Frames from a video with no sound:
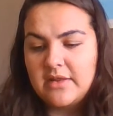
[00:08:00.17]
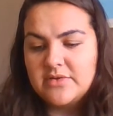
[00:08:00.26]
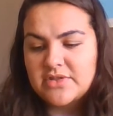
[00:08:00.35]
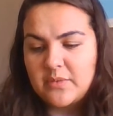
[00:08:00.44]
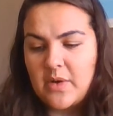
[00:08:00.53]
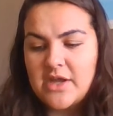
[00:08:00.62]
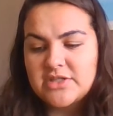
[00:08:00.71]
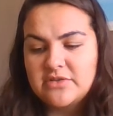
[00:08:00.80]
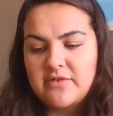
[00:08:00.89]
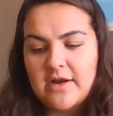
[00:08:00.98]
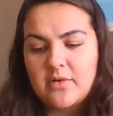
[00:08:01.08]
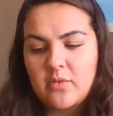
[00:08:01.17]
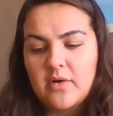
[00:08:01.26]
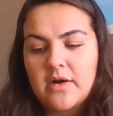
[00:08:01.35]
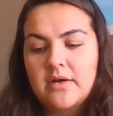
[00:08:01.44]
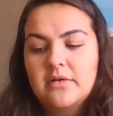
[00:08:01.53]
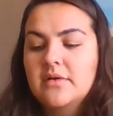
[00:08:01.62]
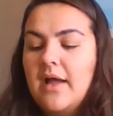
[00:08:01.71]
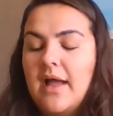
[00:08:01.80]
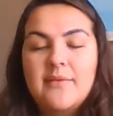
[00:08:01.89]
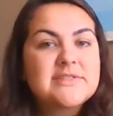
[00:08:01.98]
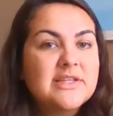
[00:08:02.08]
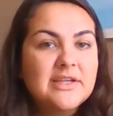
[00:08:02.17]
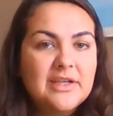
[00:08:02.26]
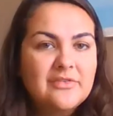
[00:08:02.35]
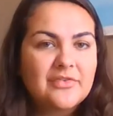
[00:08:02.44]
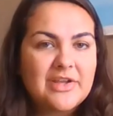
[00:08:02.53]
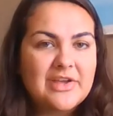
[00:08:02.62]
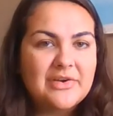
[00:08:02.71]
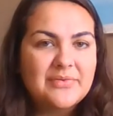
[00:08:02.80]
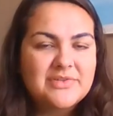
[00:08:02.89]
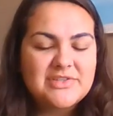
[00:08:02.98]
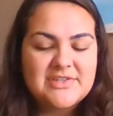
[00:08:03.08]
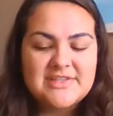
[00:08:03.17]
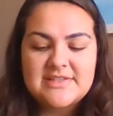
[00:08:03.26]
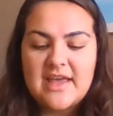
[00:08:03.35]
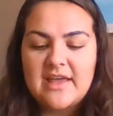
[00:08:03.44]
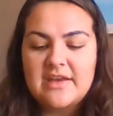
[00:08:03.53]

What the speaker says: squash and red corn. I was looking for you, she said.